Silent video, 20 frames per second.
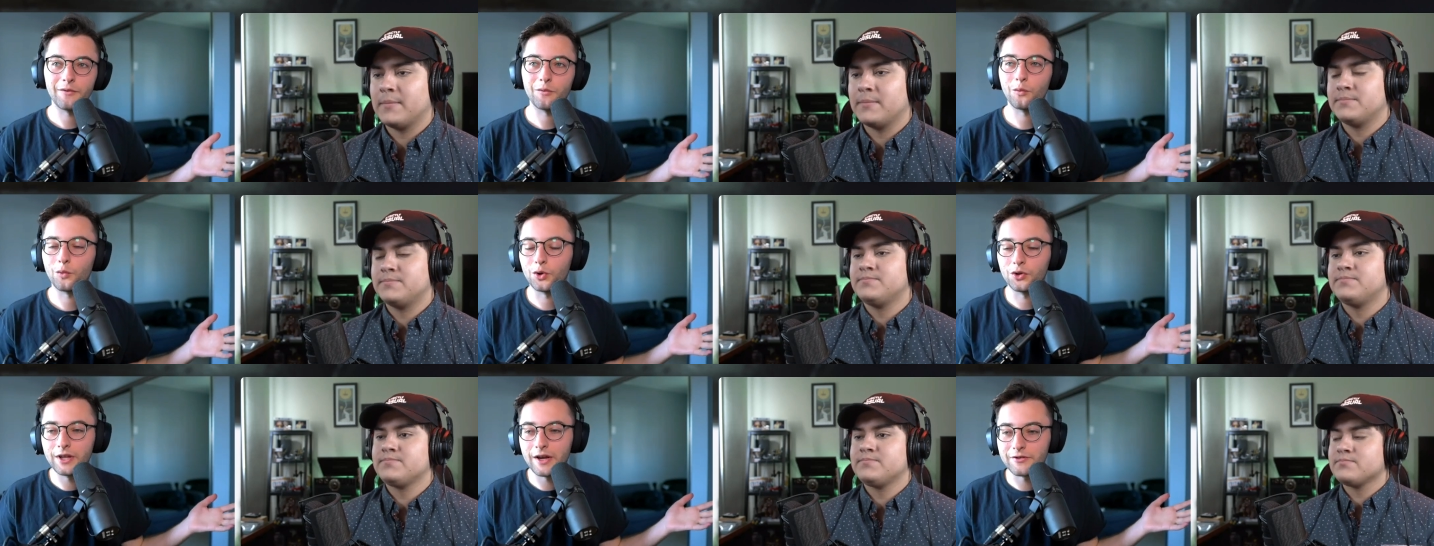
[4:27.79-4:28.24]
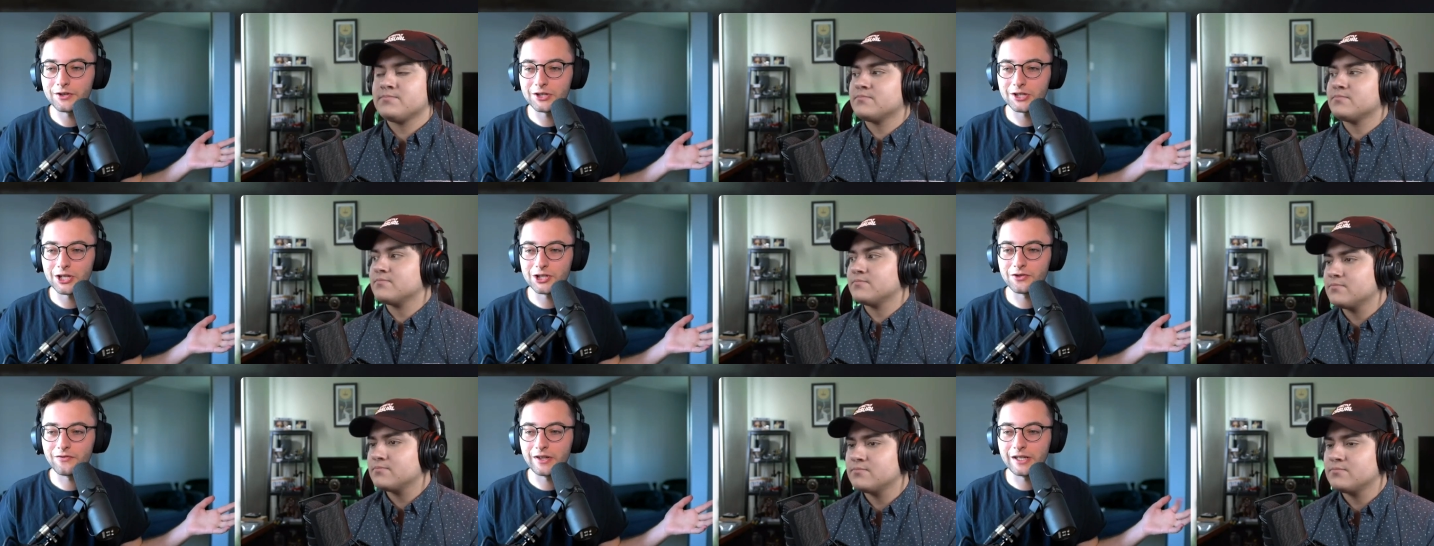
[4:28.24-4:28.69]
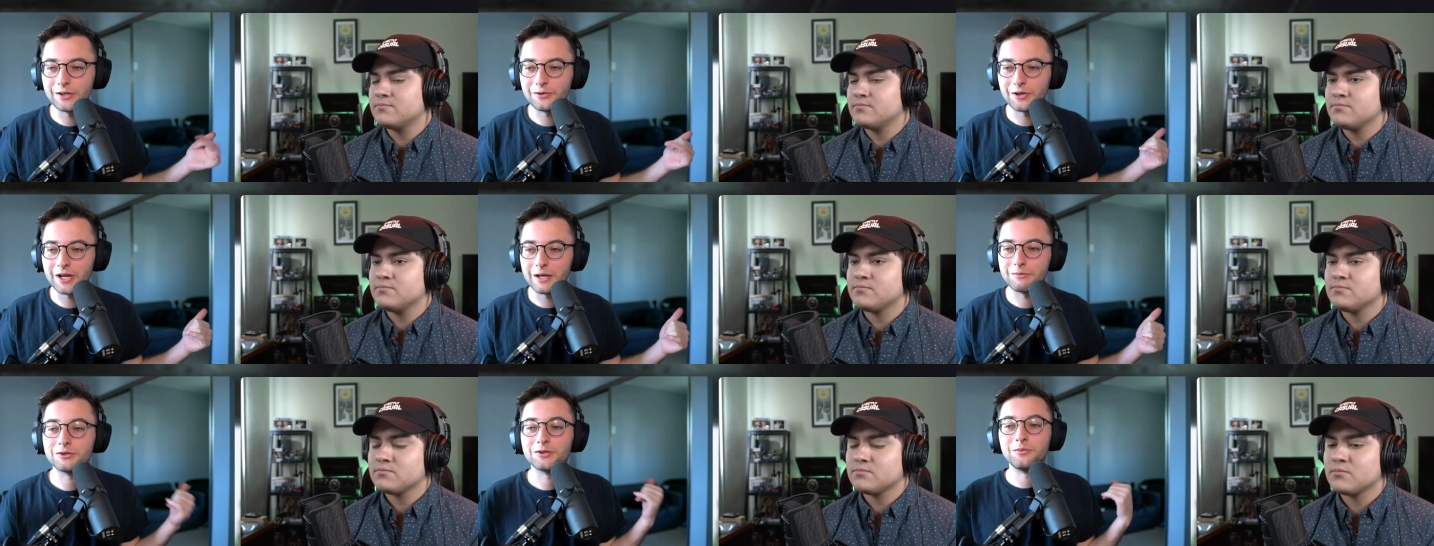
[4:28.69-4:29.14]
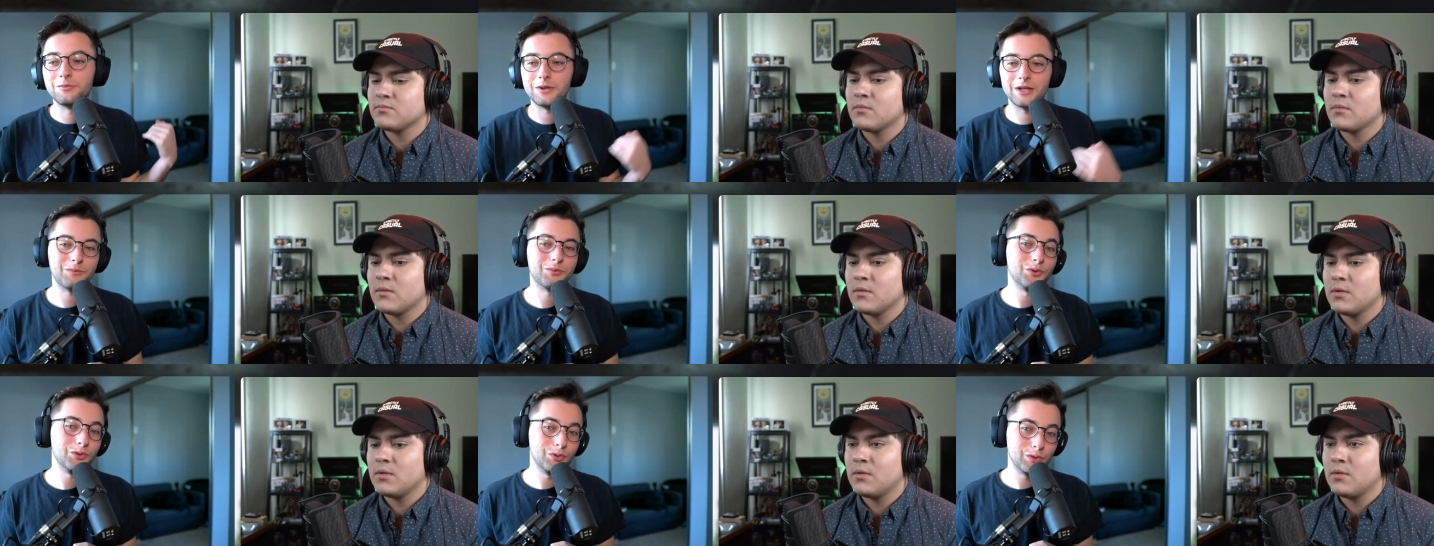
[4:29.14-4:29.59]
Speaker 1: will never touch a video game to be
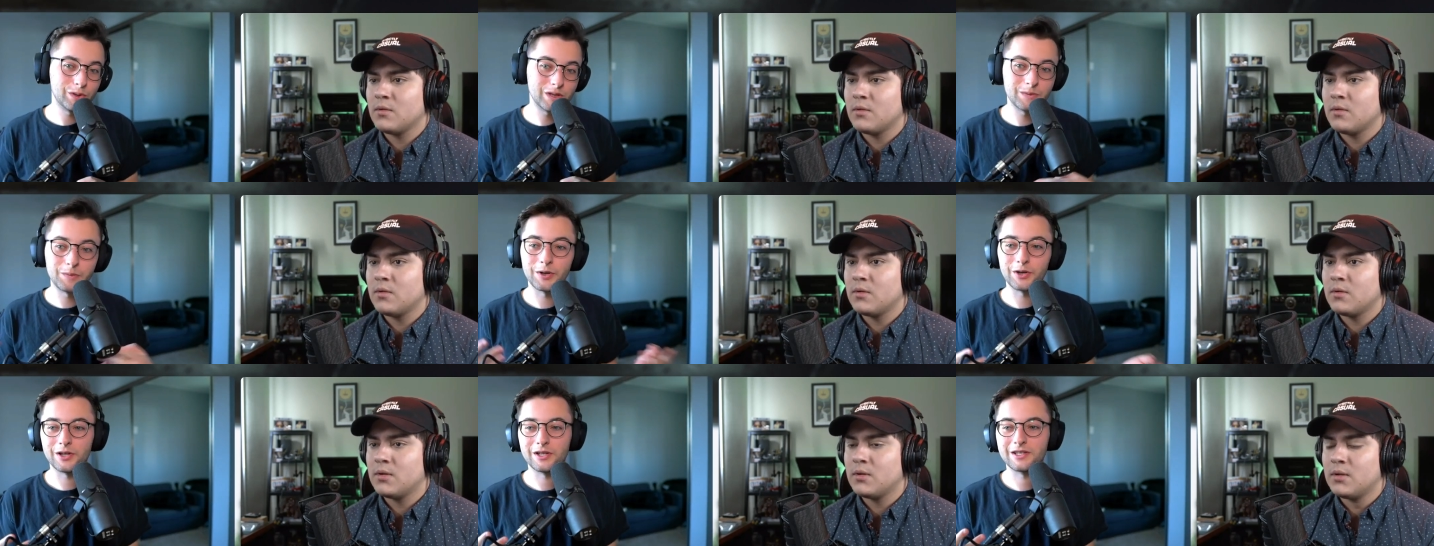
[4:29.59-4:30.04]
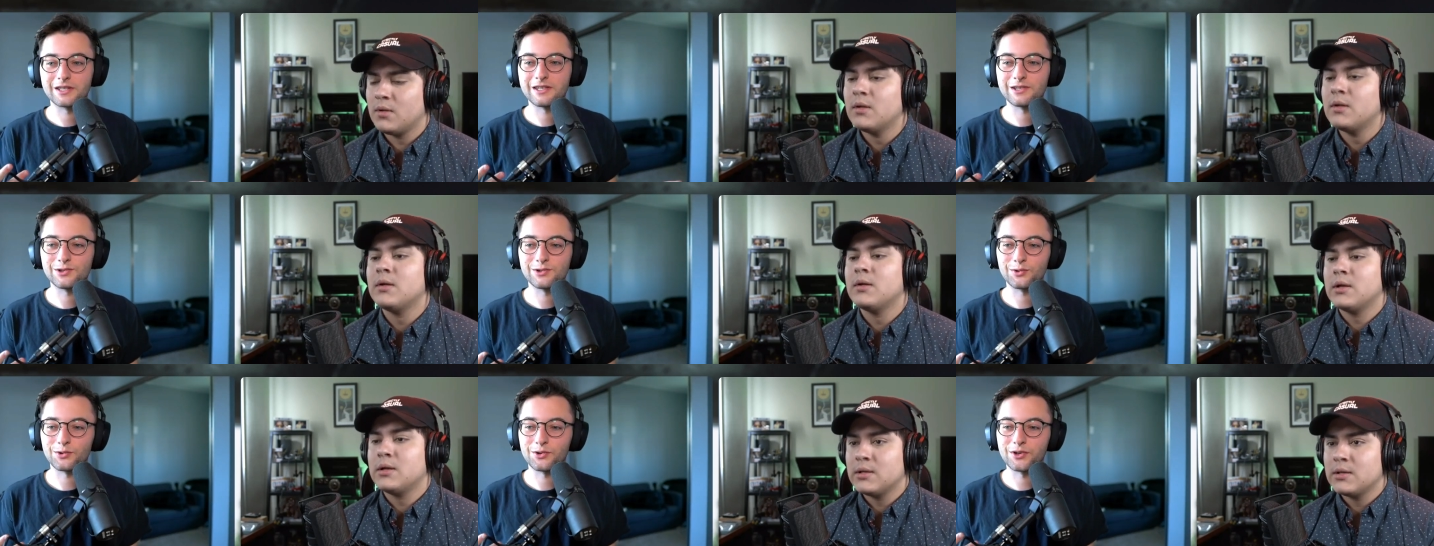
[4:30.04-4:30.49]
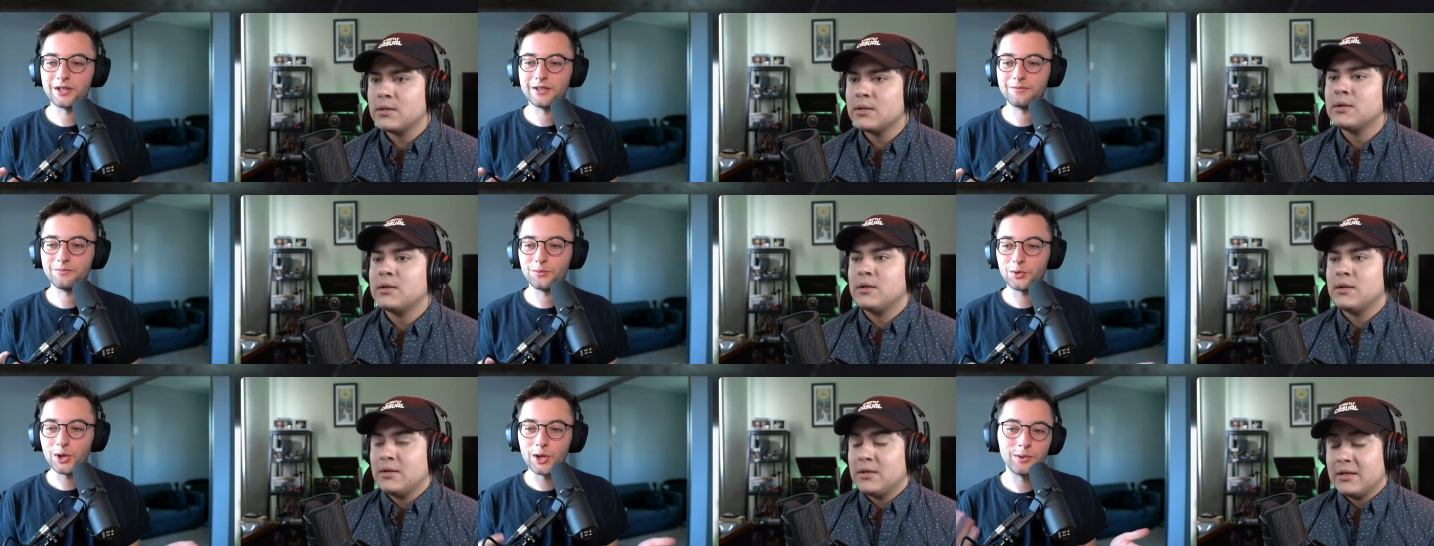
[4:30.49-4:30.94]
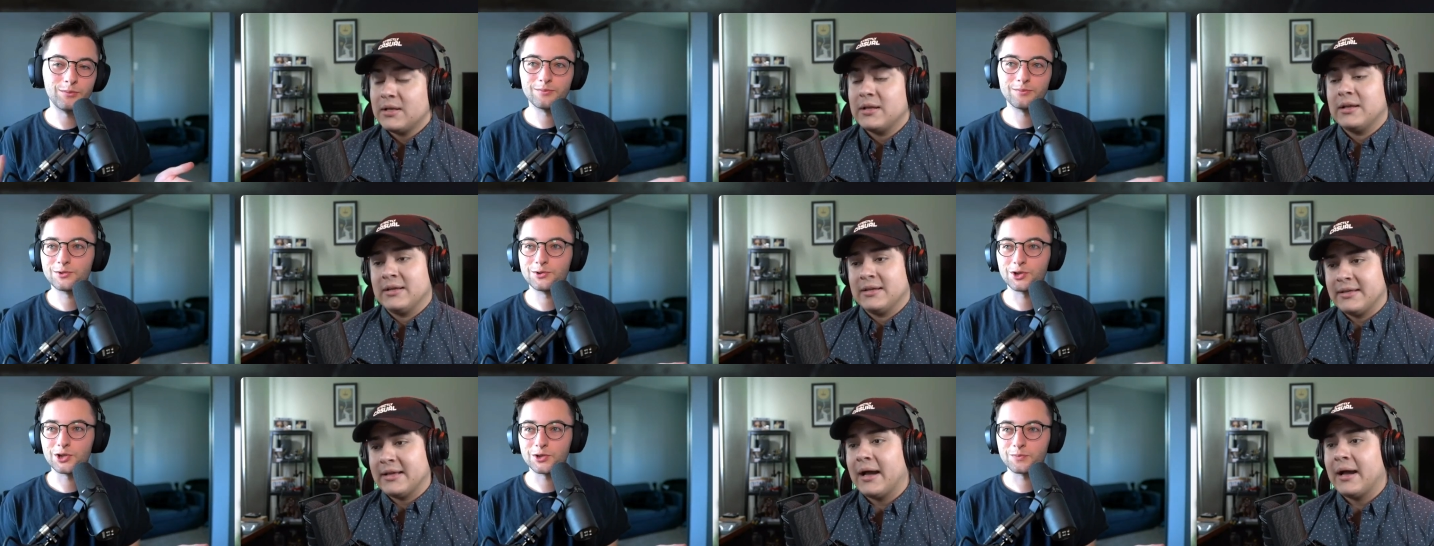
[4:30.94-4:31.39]
able to experience this story and
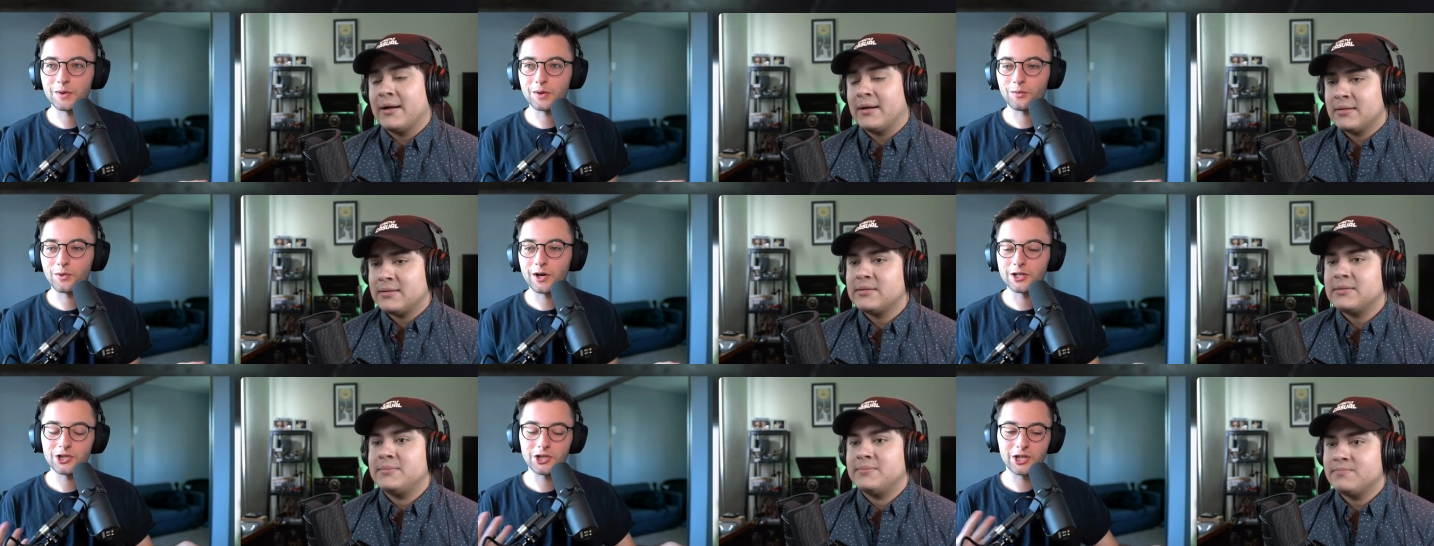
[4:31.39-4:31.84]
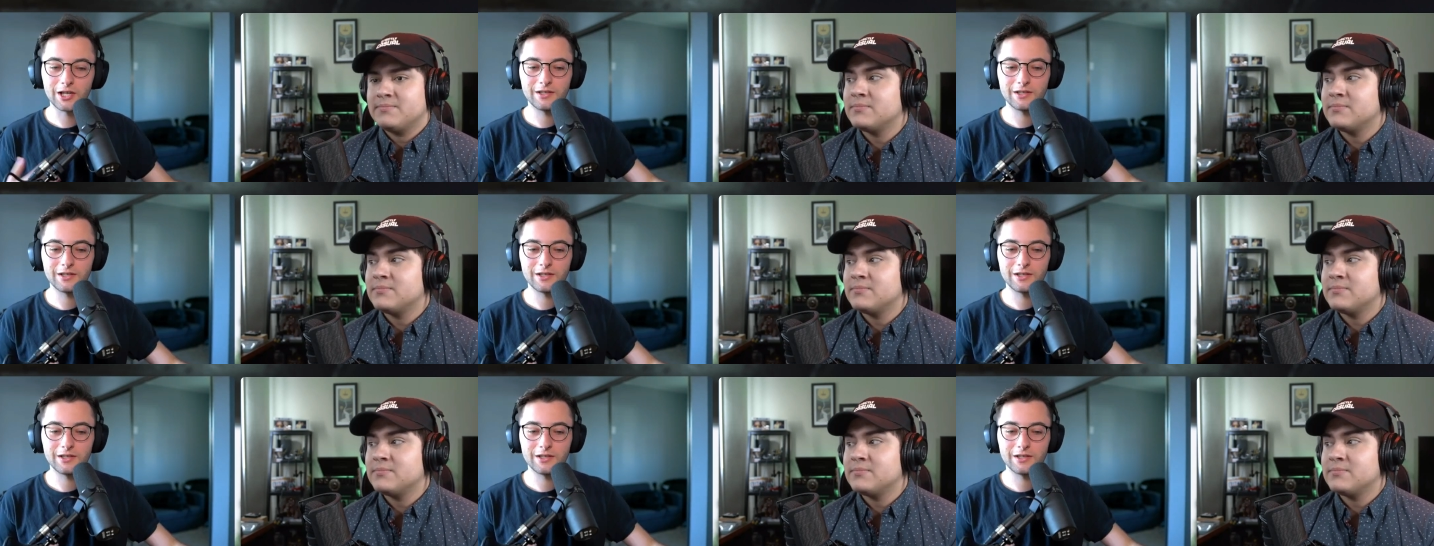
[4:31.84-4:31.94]
just by watching it